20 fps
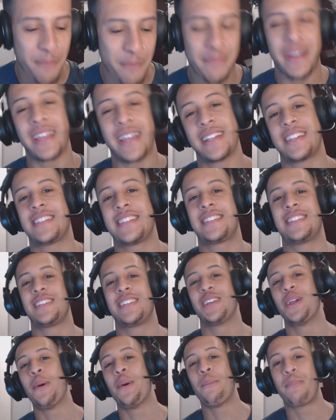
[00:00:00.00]
bits. You
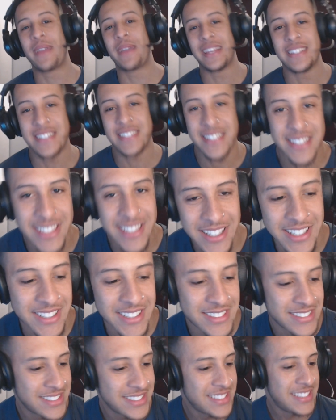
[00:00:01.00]
done bits still.